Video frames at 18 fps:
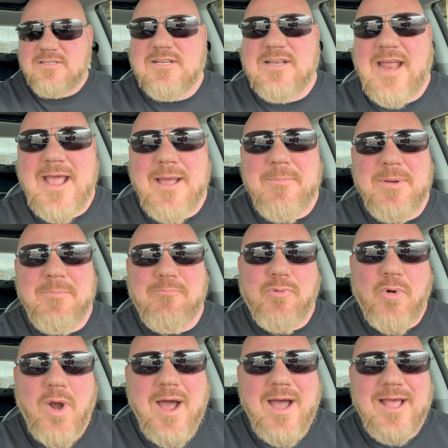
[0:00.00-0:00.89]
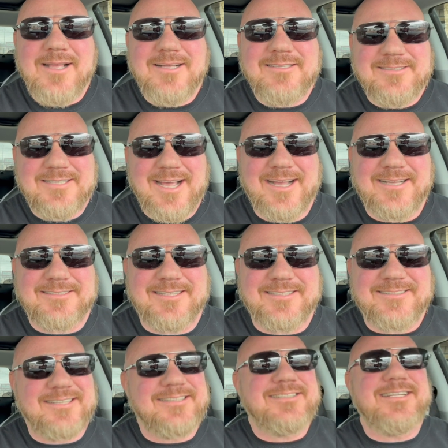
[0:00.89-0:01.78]
Today I'm in Bryan,
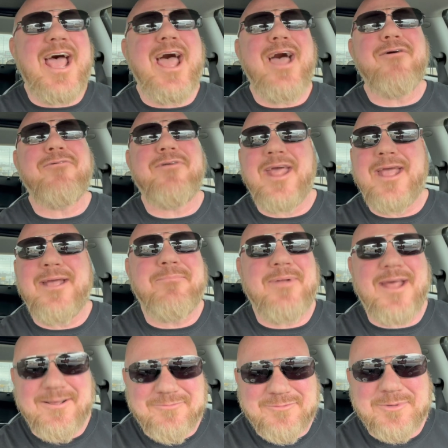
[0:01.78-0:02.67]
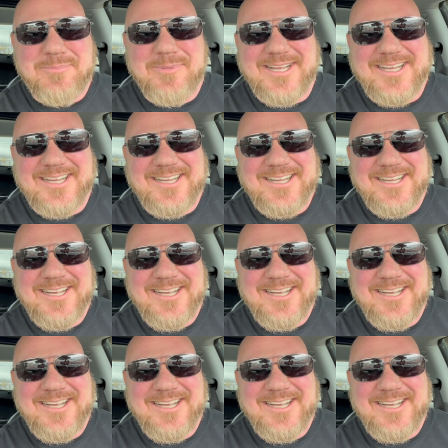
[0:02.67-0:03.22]
Texas, a town named after me.